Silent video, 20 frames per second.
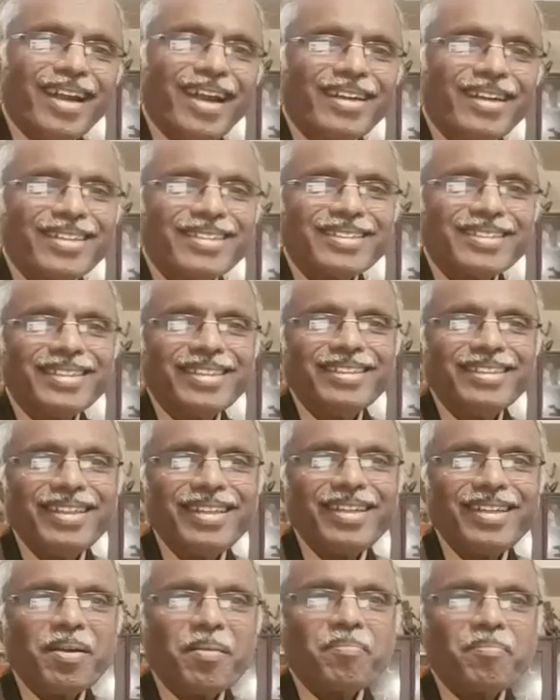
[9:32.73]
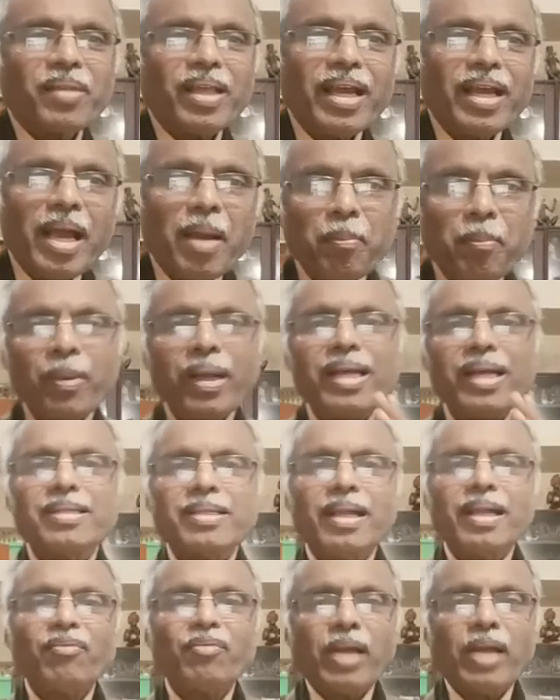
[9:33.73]
Let's see the appraisal
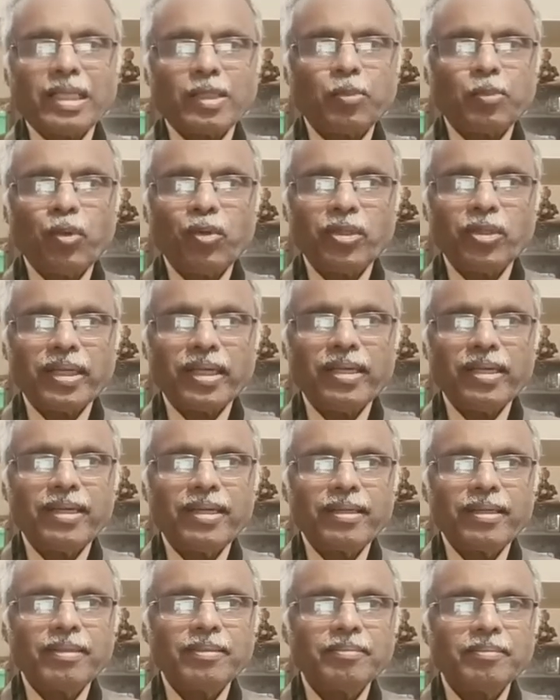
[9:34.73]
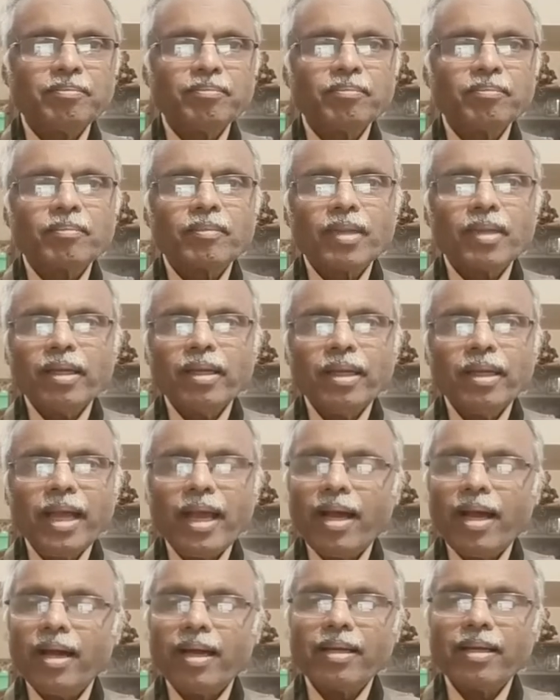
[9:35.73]
of export credit.
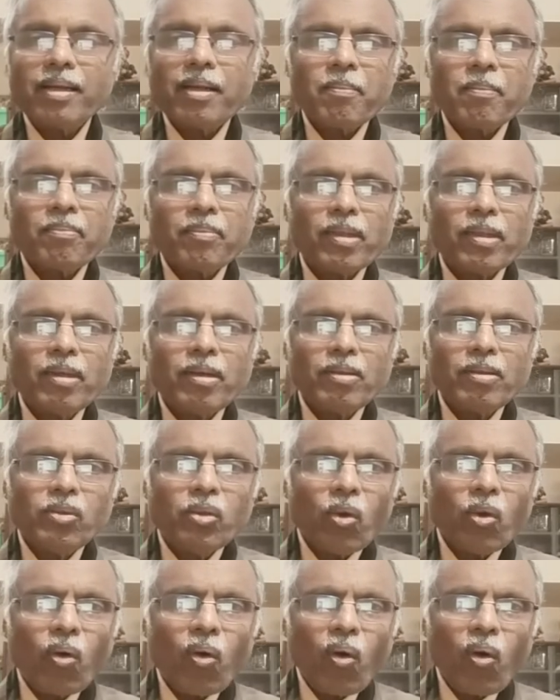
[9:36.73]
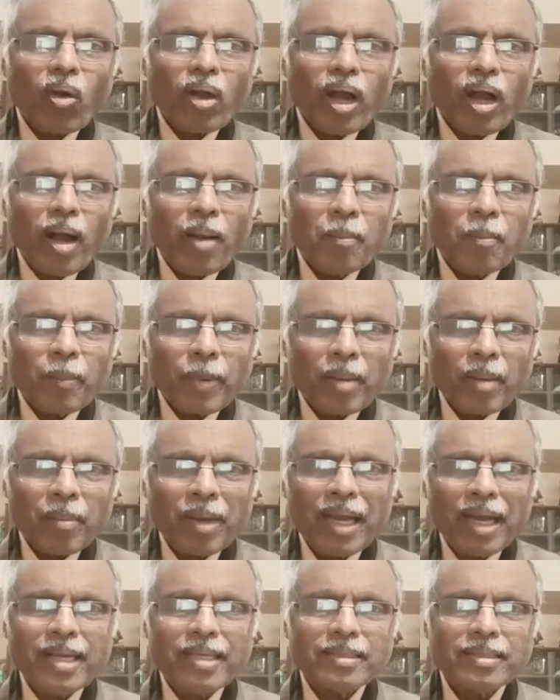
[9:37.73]
Here no
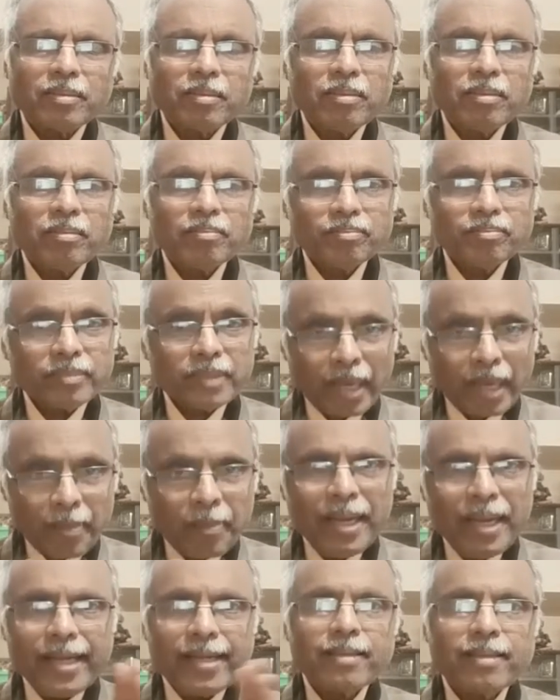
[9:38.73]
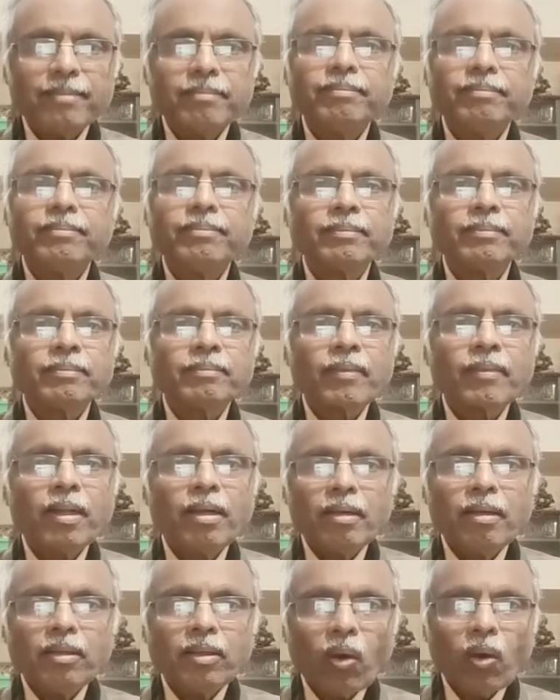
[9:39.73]
compromise, repeat,
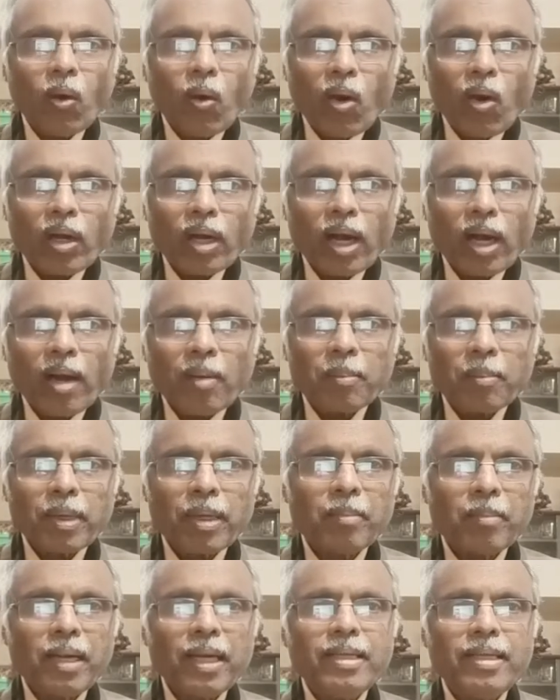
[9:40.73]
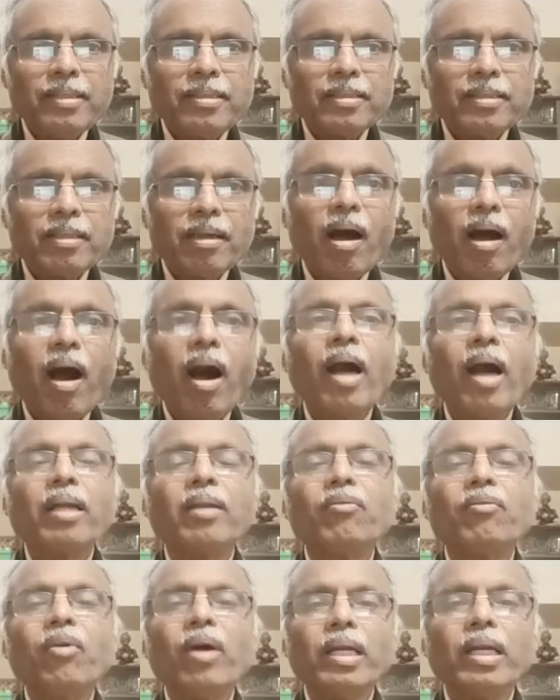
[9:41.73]
no compromise
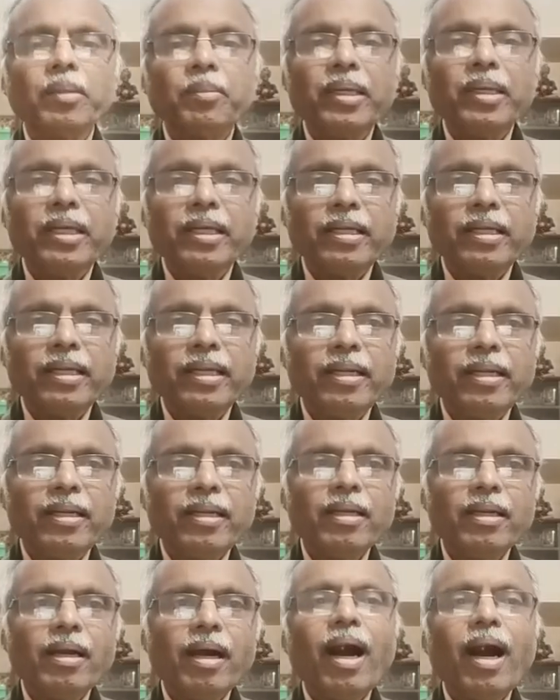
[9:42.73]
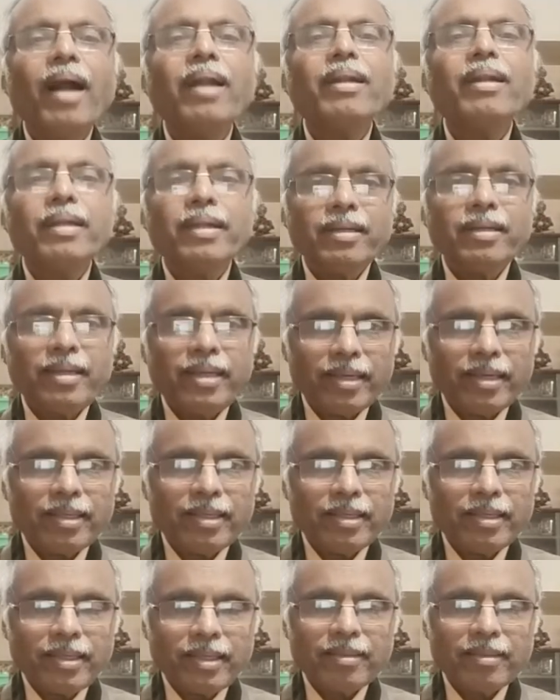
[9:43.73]
on viability and
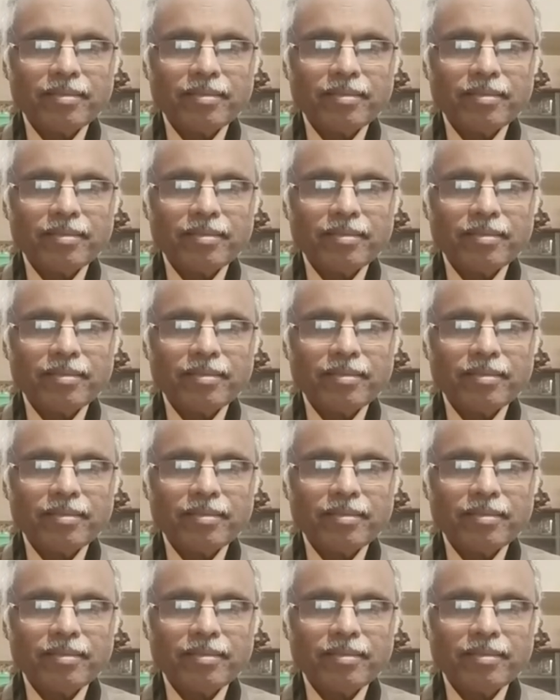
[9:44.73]
integrity,